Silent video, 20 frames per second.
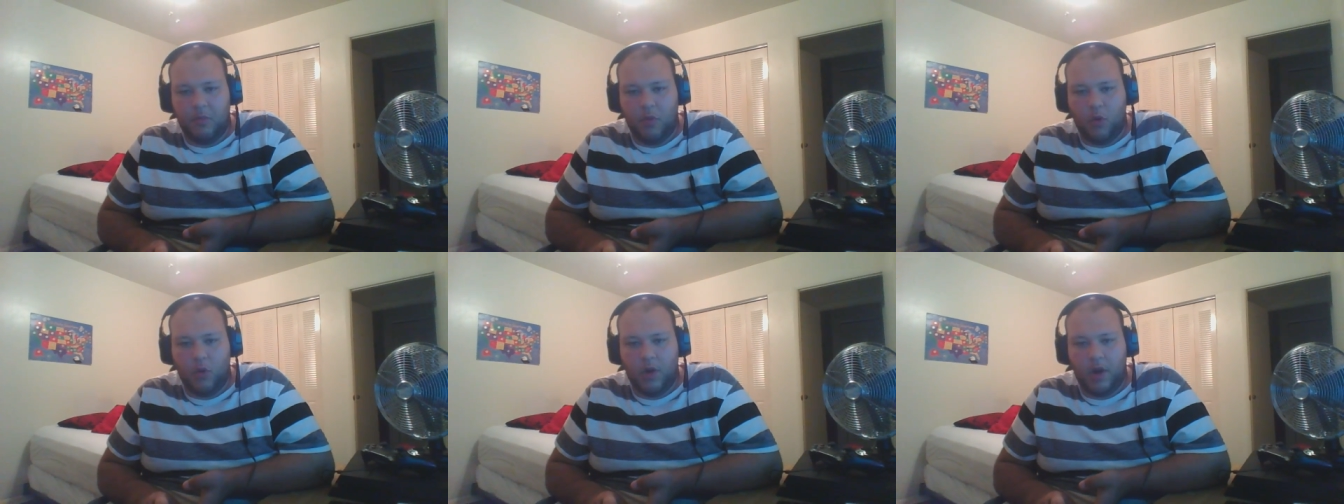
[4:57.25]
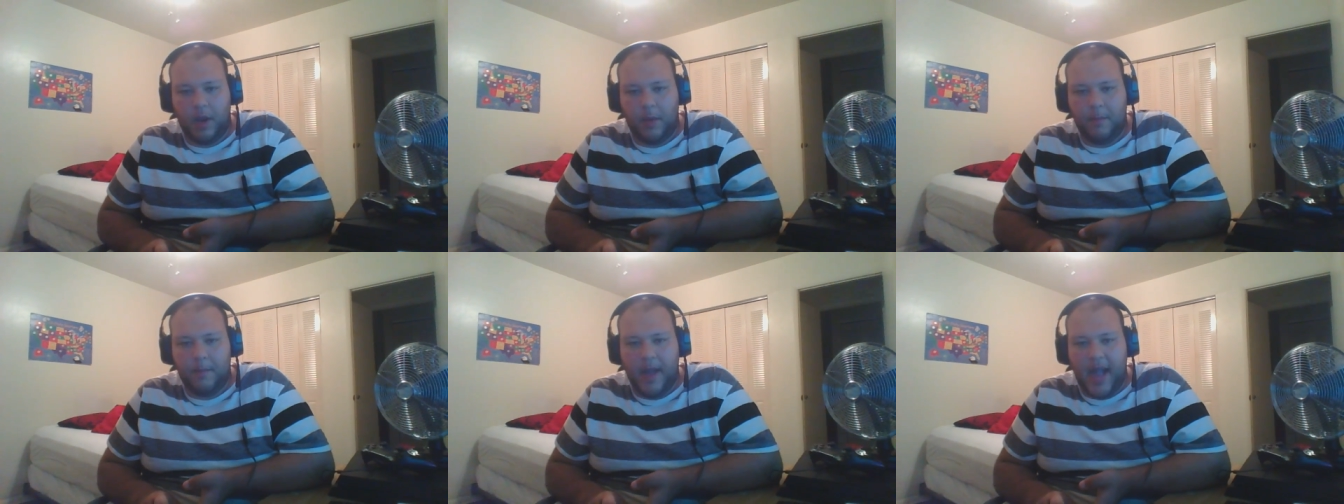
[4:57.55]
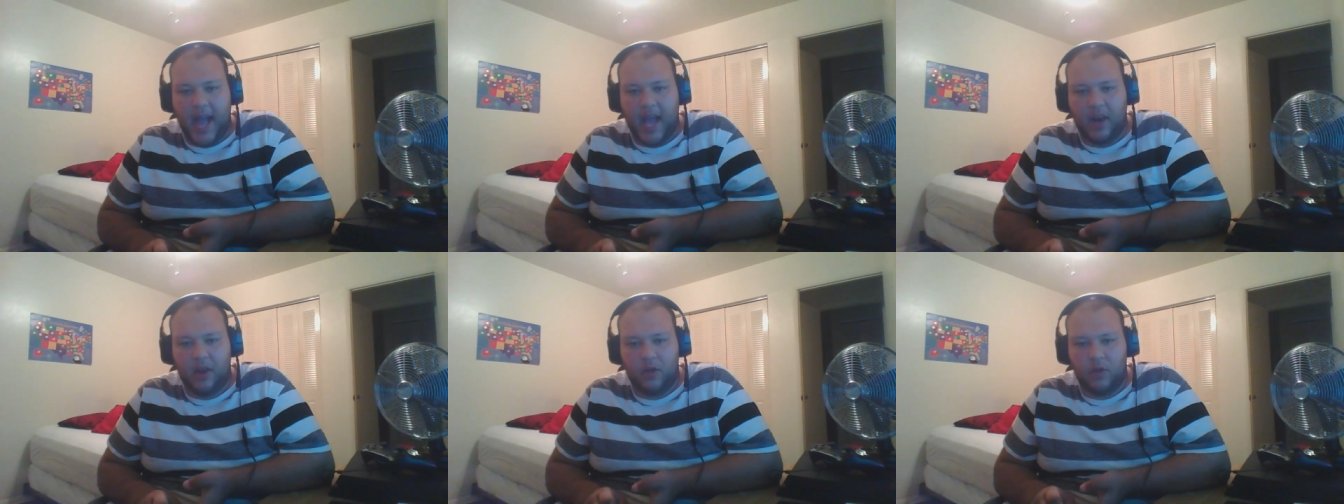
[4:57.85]
boring
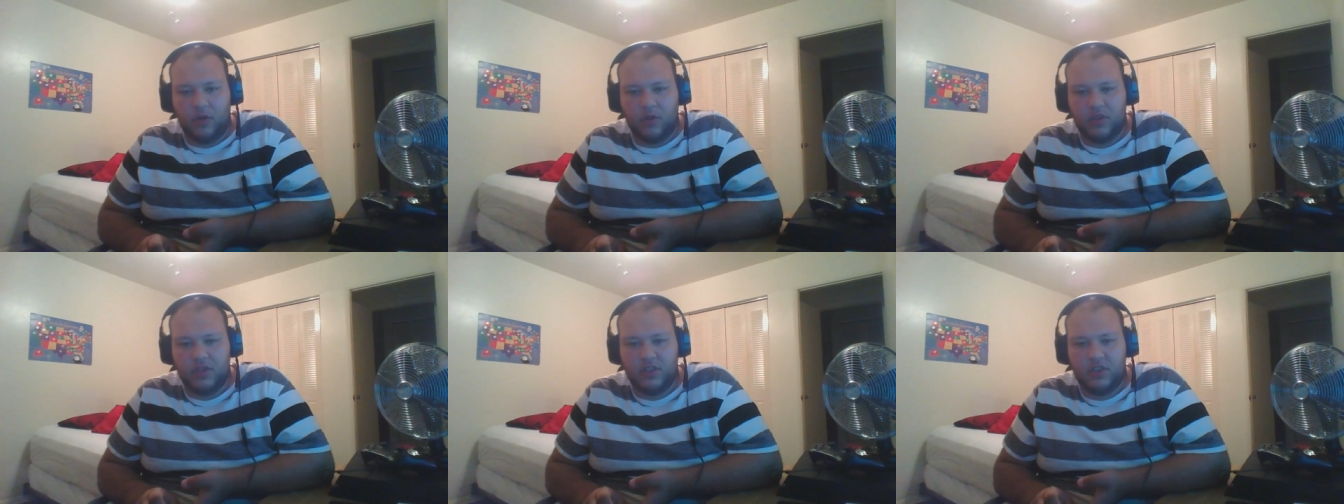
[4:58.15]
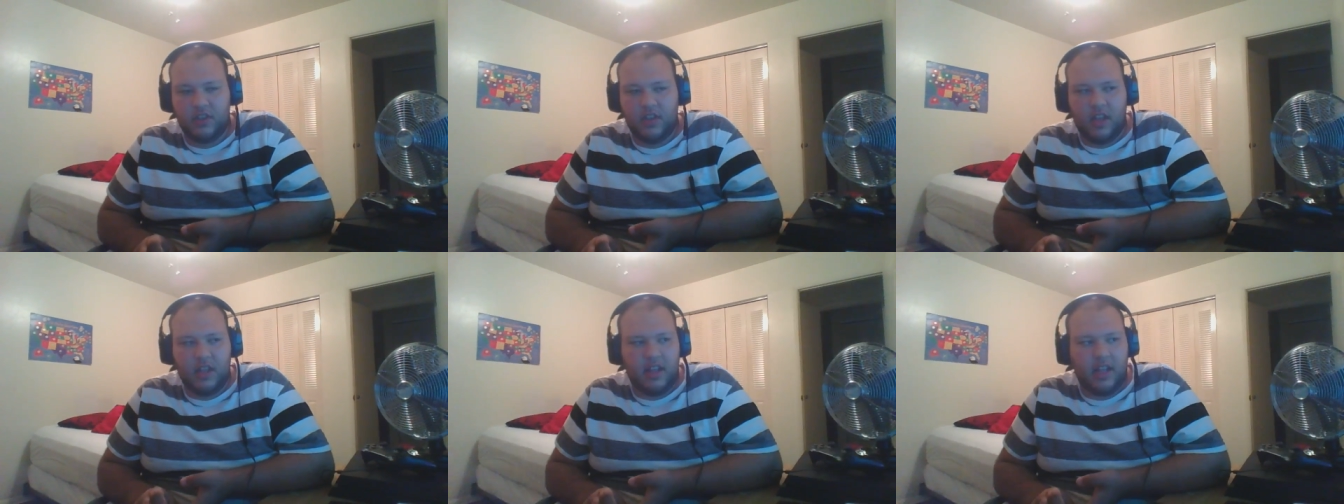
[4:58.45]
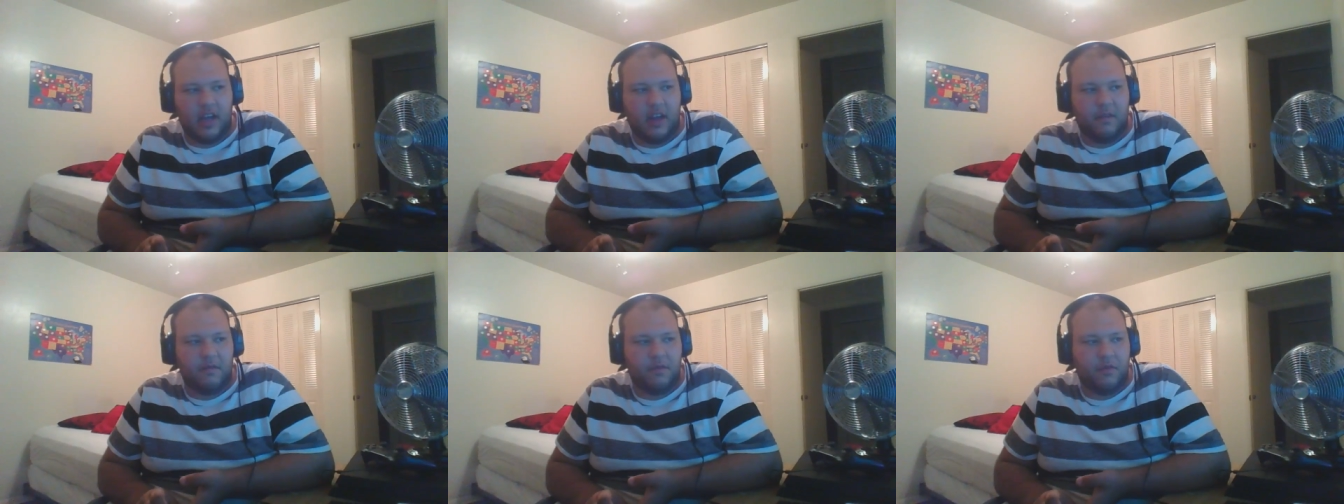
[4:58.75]
battles
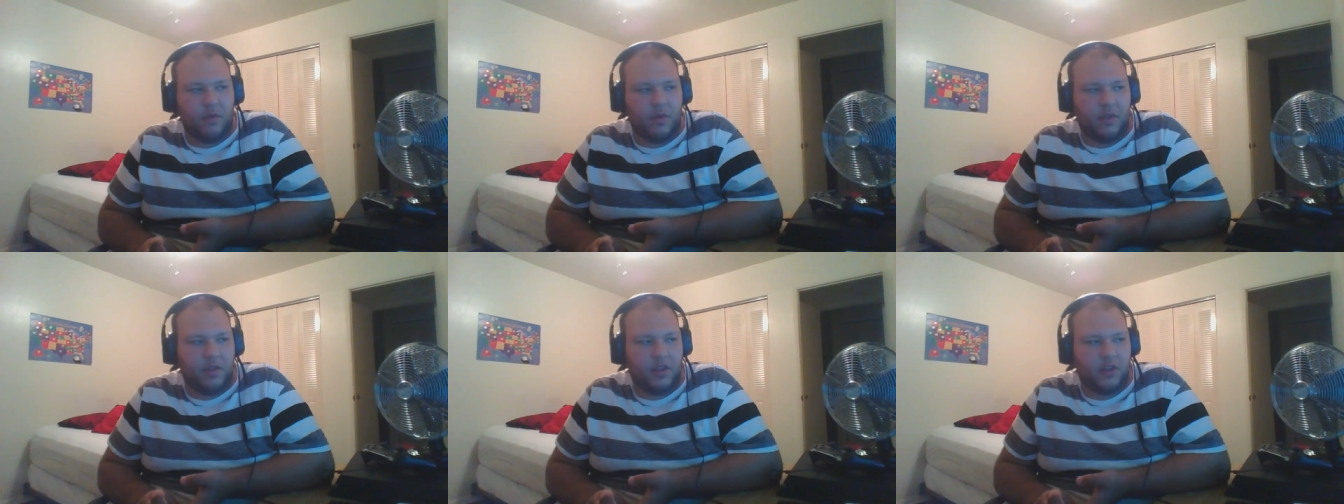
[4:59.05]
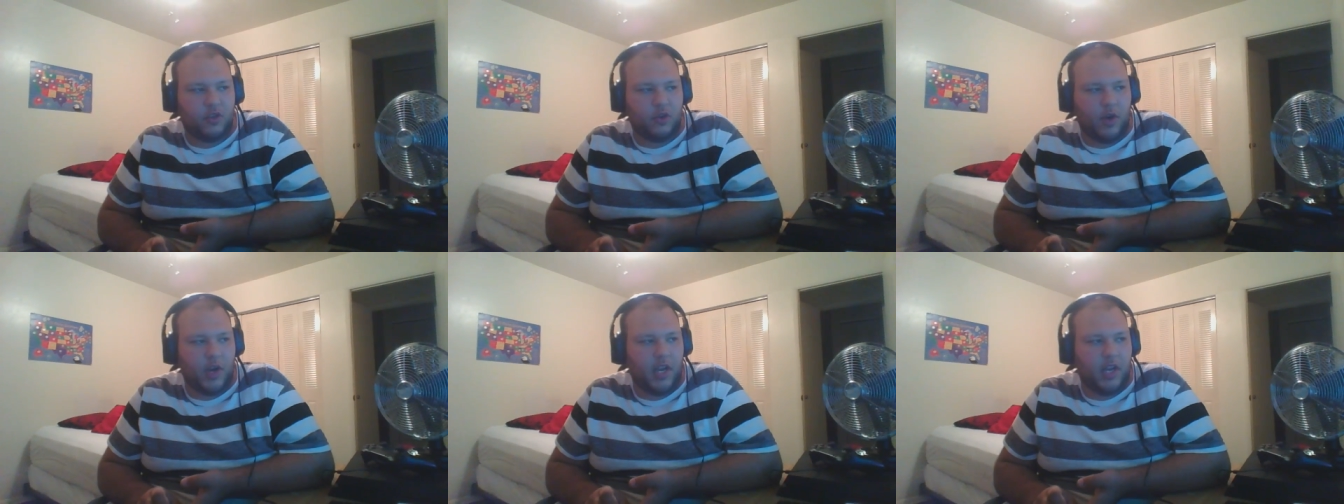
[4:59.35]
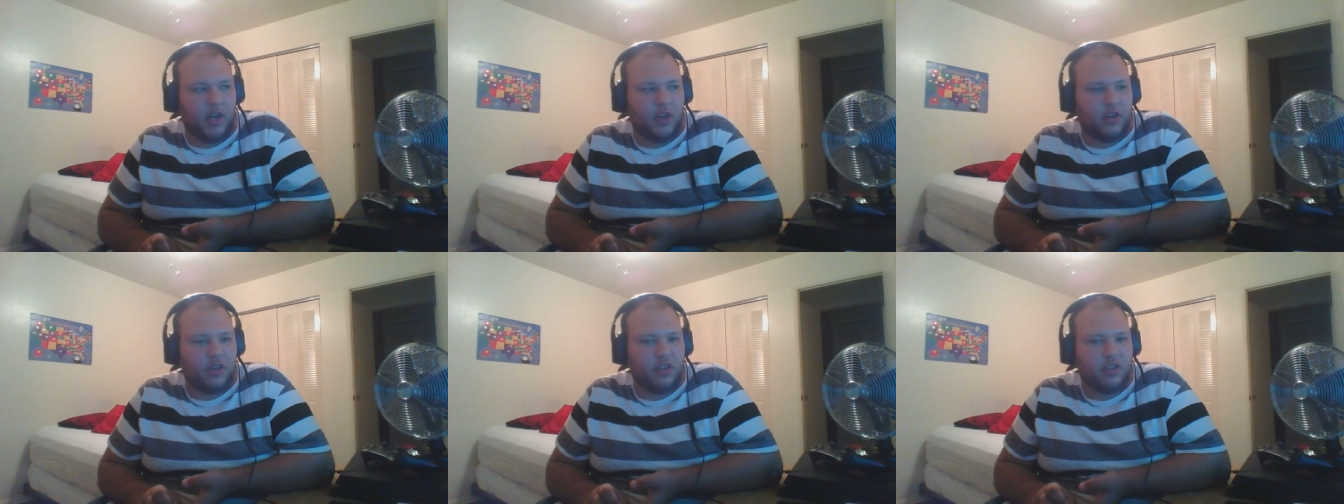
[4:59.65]
of with the
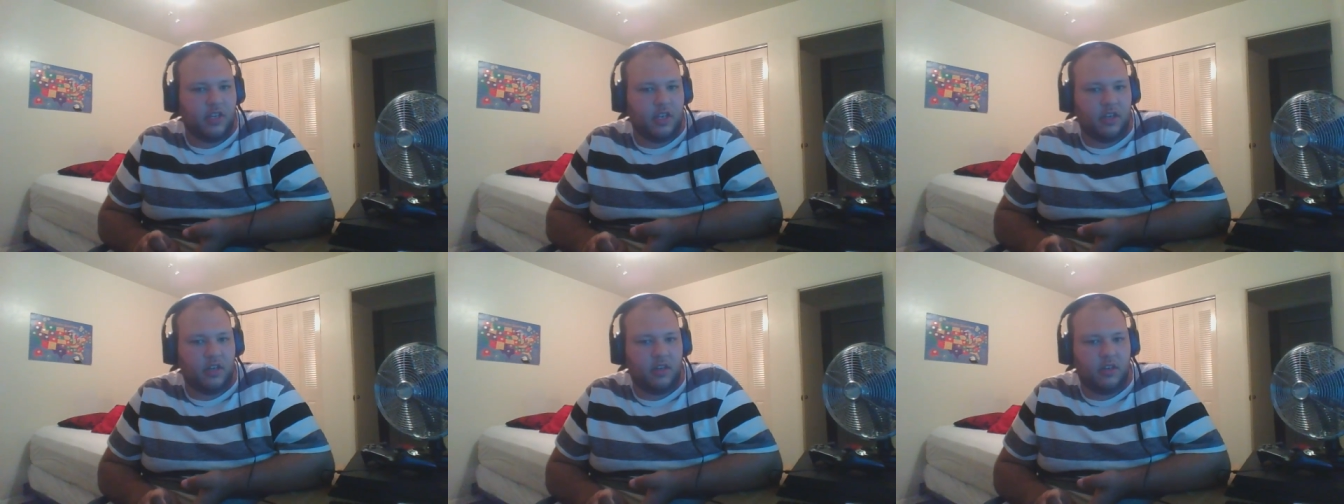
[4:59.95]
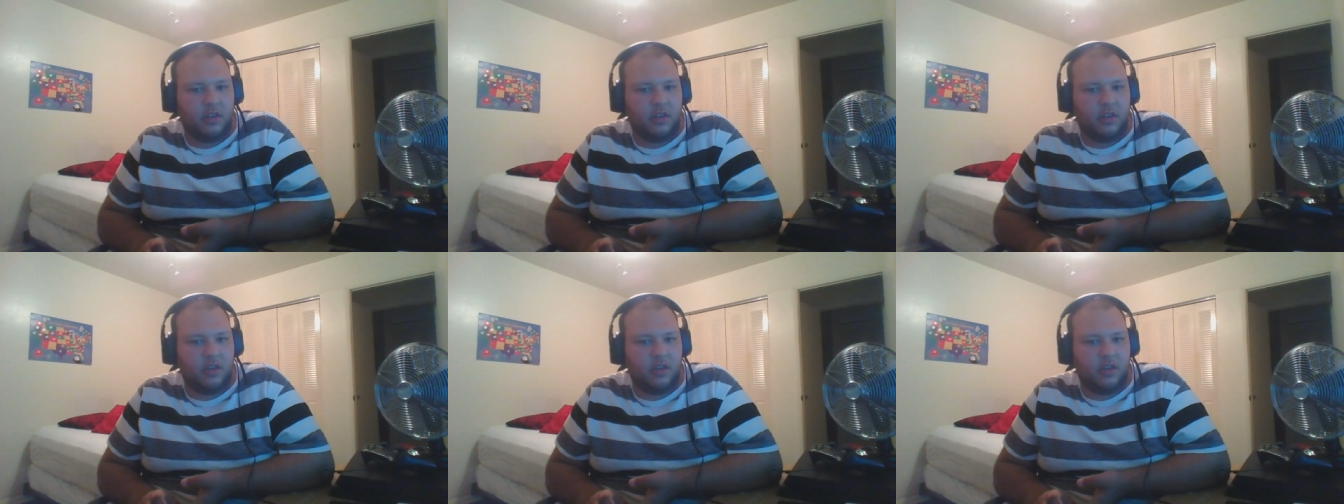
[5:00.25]
trainers that